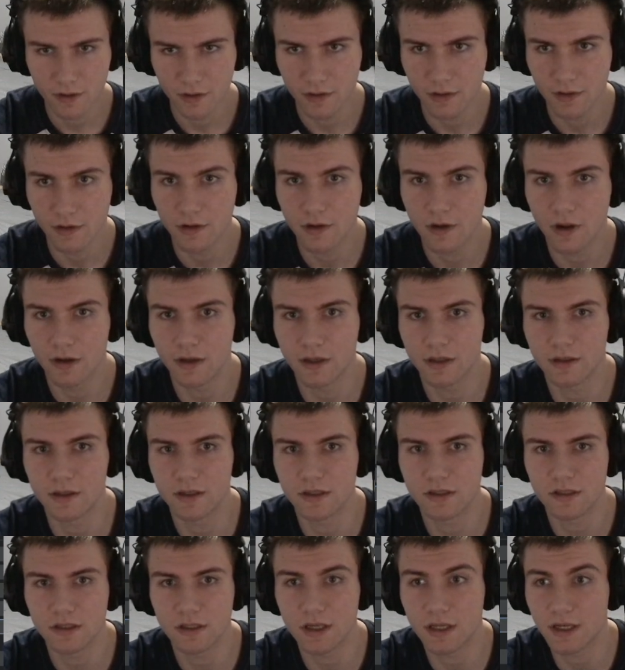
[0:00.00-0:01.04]
Cutting this
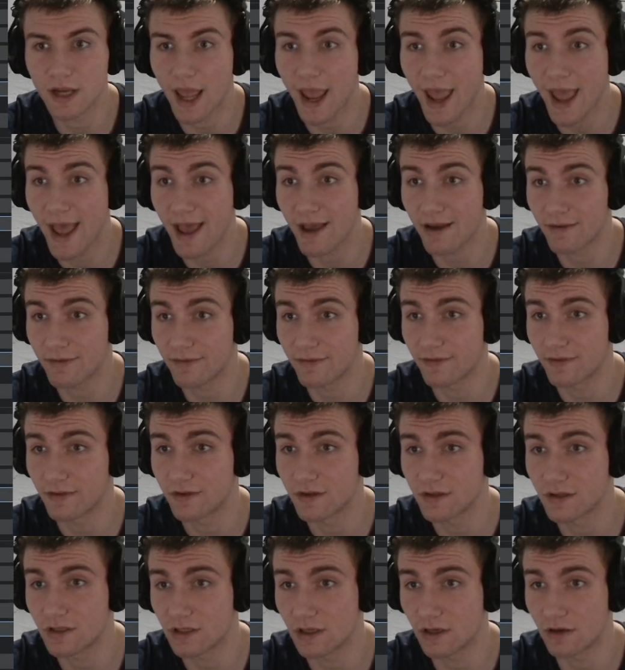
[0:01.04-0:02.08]
in half.
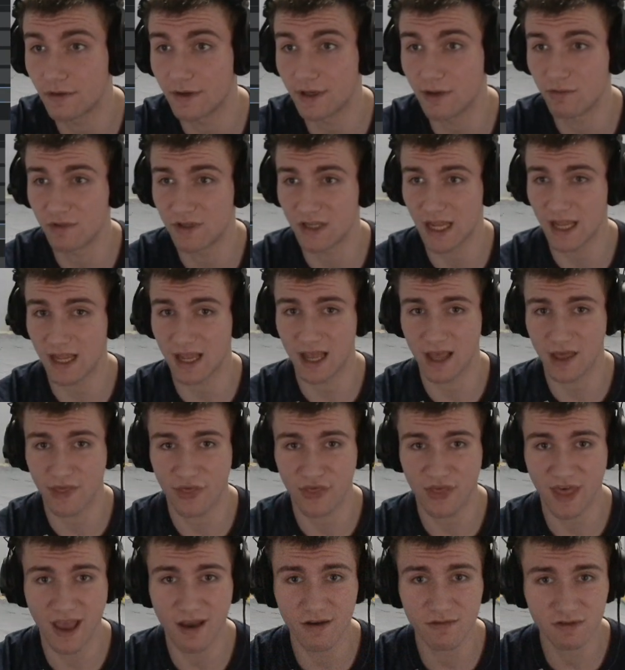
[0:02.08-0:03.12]
So it was at
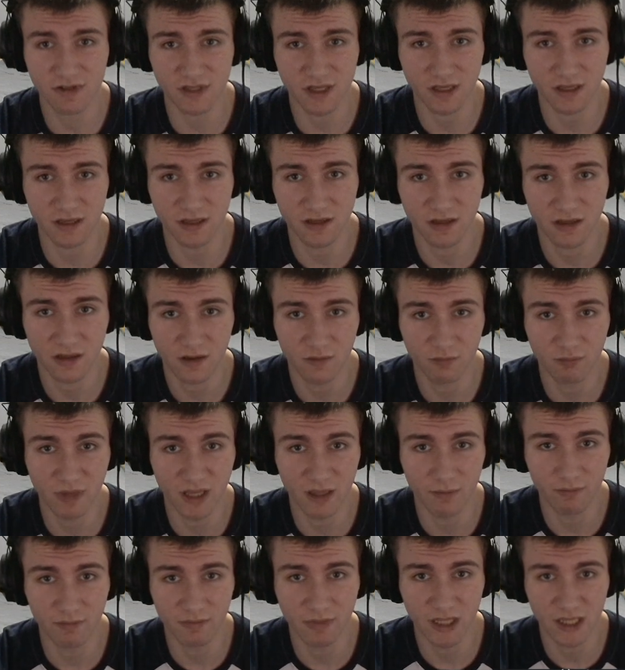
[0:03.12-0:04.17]
1,000
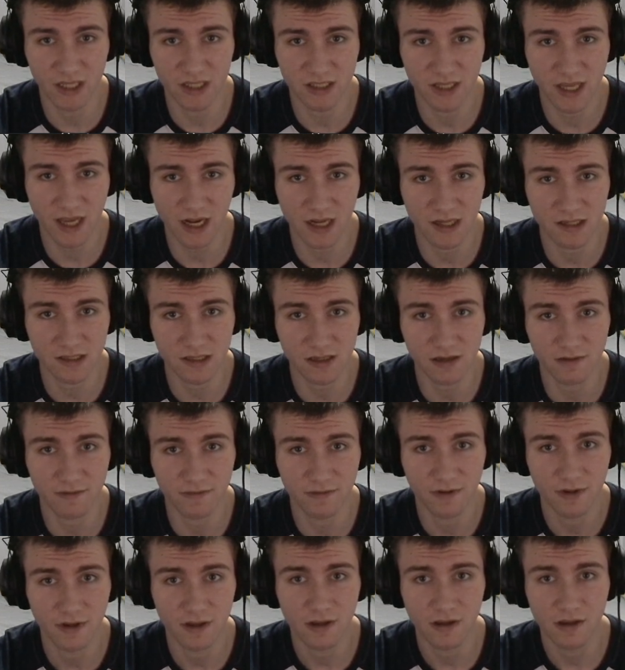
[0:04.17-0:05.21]
milliseconds of
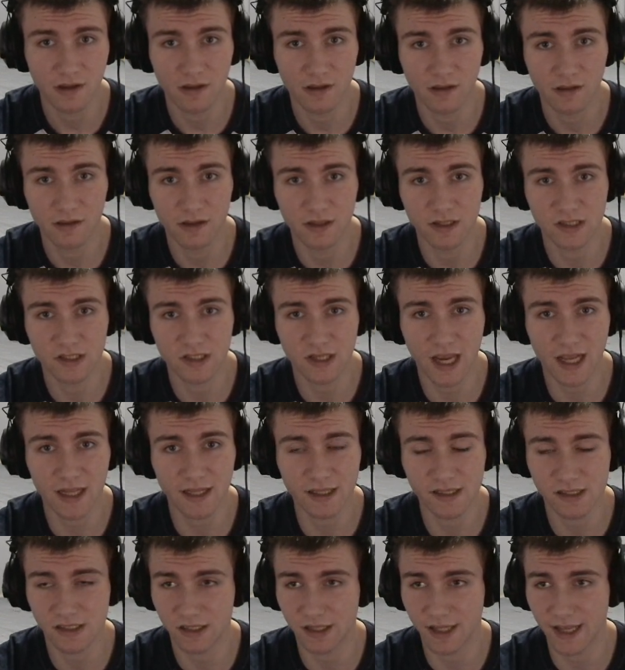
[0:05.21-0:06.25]
the silence
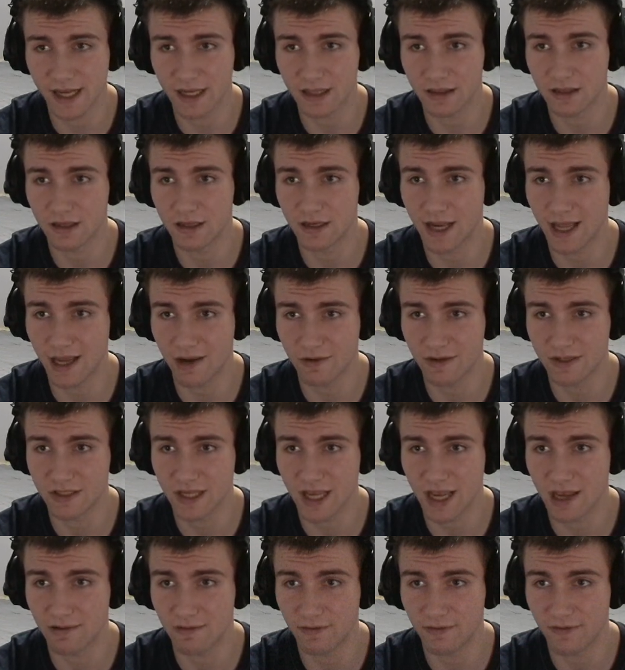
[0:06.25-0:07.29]
length, and now it's at
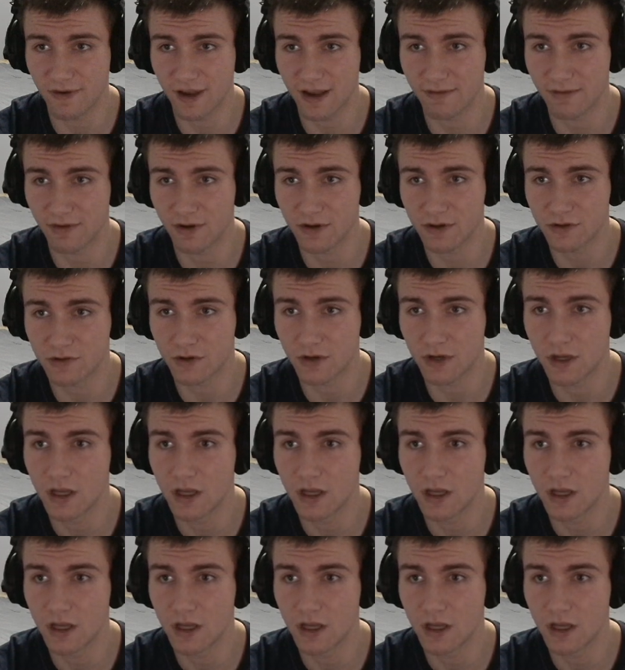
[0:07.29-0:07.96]
500.